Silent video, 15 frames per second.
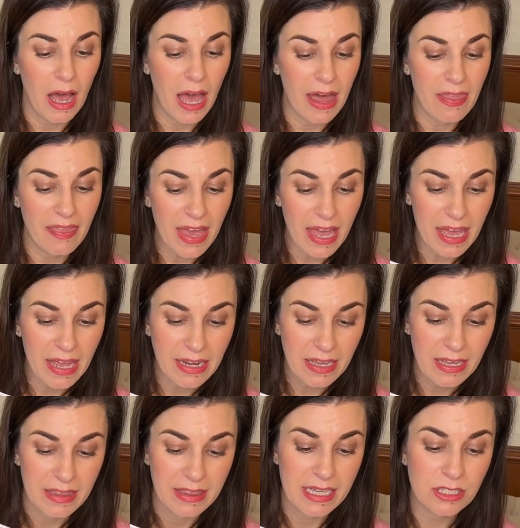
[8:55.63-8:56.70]
And then
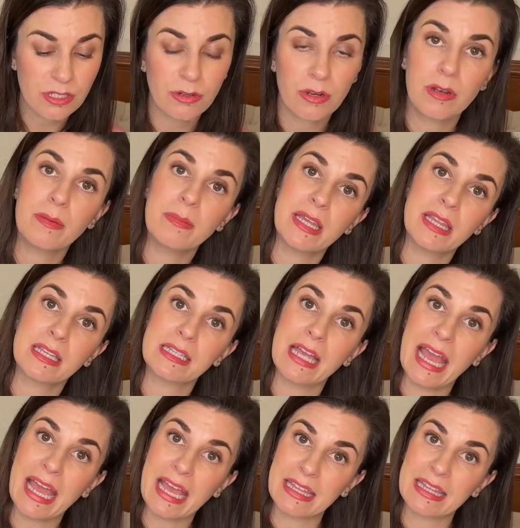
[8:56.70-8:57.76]
these are going to be
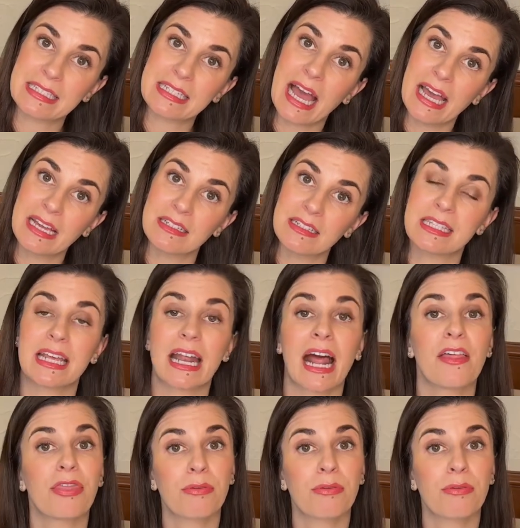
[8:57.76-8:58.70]
the tiles that I